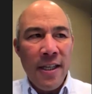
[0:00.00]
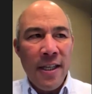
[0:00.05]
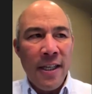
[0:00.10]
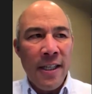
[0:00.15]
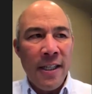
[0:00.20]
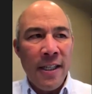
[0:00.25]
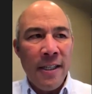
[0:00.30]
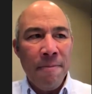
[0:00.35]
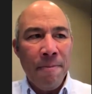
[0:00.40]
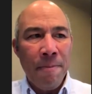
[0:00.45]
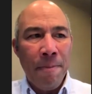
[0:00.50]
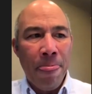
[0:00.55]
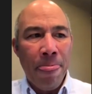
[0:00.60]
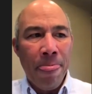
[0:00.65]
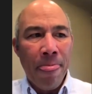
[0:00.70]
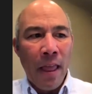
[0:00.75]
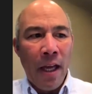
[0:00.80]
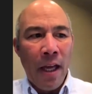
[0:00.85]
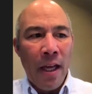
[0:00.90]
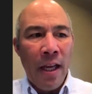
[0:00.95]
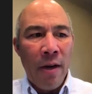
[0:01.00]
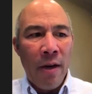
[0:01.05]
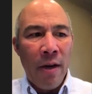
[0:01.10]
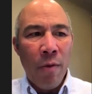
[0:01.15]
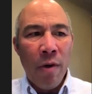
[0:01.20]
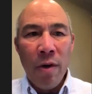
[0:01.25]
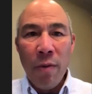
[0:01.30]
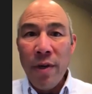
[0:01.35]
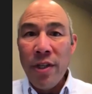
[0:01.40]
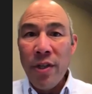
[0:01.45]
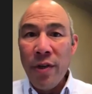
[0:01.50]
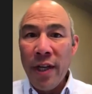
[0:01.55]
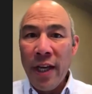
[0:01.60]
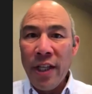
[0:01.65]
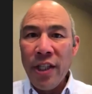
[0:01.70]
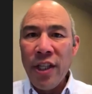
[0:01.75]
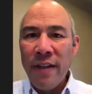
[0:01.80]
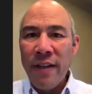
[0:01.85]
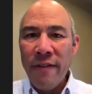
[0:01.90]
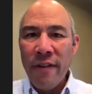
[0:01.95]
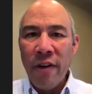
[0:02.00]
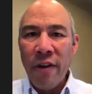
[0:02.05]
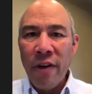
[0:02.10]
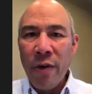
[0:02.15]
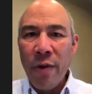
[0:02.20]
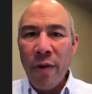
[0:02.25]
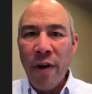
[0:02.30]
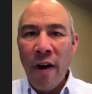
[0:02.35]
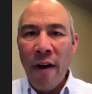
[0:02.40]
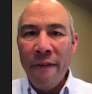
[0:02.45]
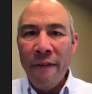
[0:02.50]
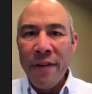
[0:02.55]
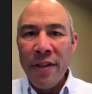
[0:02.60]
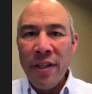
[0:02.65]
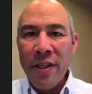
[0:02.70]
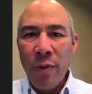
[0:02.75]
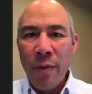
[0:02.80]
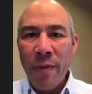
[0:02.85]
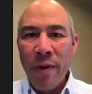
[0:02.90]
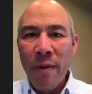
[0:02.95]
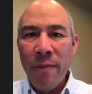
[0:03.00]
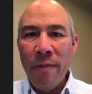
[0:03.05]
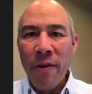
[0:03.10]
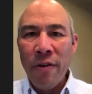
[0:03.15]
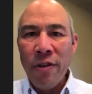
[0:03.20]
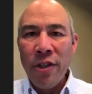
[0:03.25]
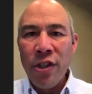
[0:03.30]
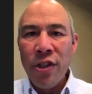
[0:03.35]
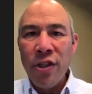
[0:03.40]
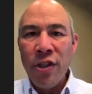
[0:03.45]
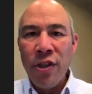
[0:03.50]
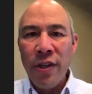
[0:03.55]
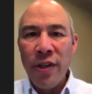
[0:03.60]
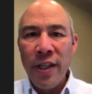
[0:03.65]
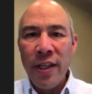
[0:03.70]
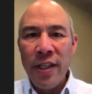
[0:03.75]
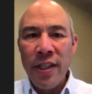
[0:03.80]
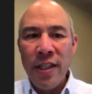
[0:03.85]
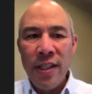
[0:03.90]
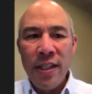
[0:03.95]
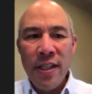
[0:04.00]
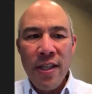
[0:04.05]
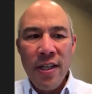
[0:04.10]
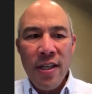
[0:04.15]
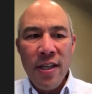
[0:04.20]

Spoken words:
And what are we doing actually even in our career office when we approach students,